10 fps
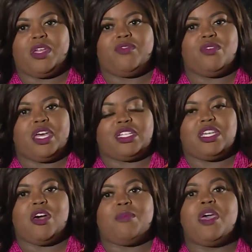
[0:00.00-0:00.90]
If you'd like to
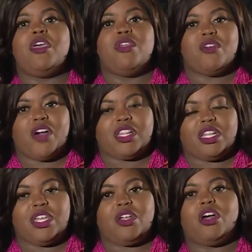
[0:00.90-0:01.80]
help, you can find the
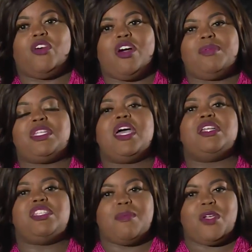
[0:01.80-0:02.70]
link on our
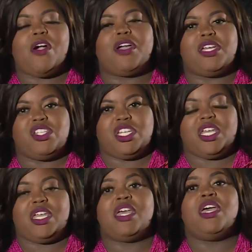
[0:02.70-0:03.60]
website,
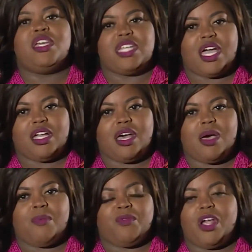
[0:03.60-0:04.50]

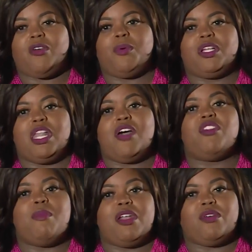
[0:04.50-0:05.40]
WREG.com. For now, reporting live in
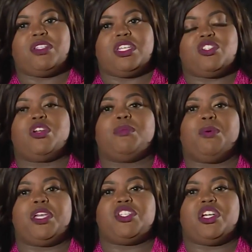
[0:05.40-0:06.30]
the Medical District,
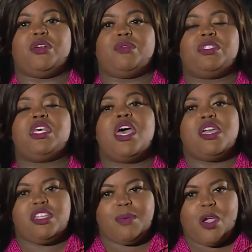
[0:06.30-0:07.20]
Bria Jones,
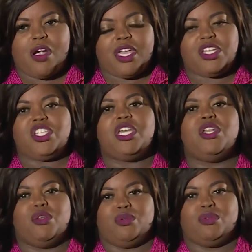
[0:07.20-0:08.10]
WREG
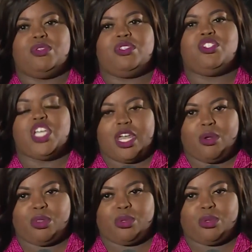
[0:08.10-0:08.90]
News, Channel